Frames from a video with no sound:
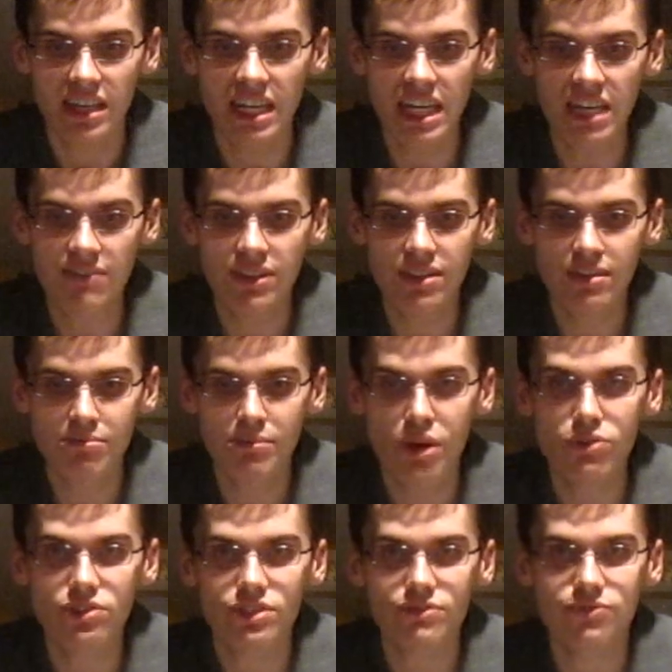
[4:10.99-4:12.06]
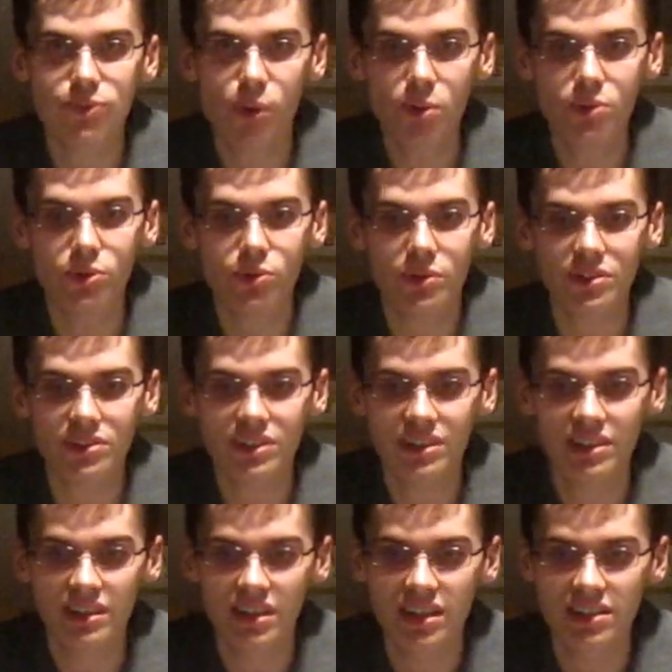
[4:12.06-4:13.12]
even the most
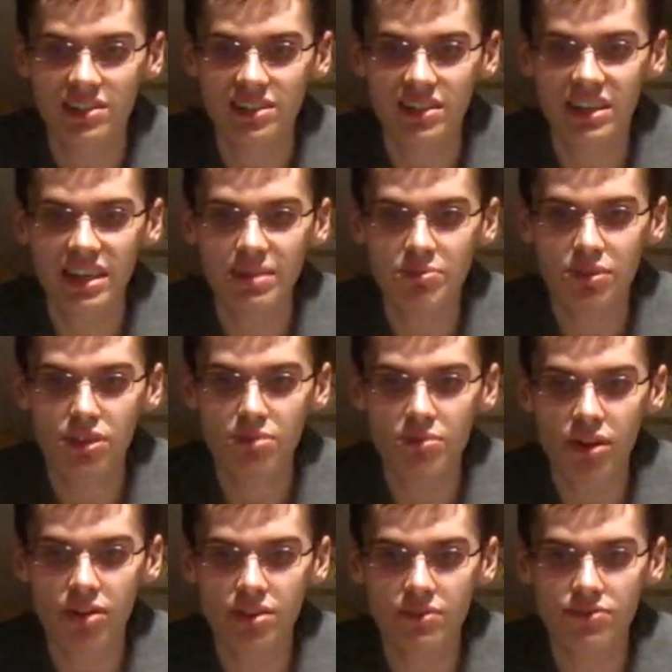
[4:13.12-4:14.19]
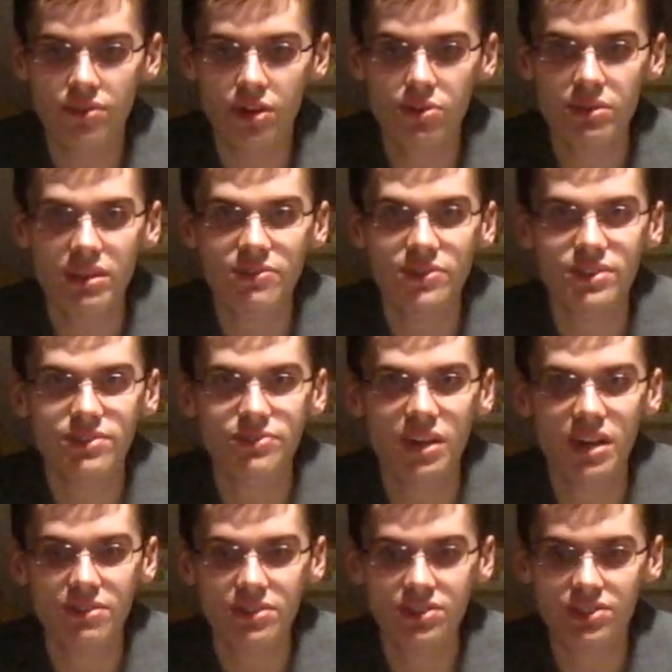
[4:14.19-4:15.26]
forlorn, to keep him on the throne of his
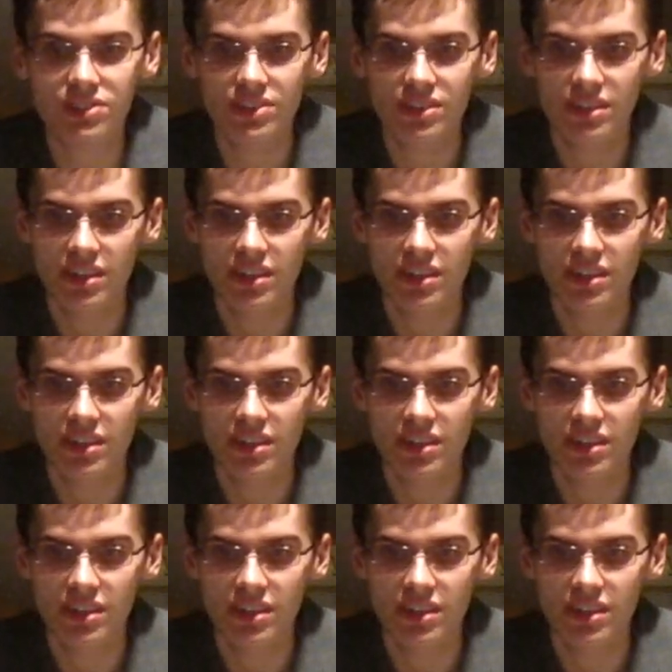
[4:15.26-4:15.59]
fathers,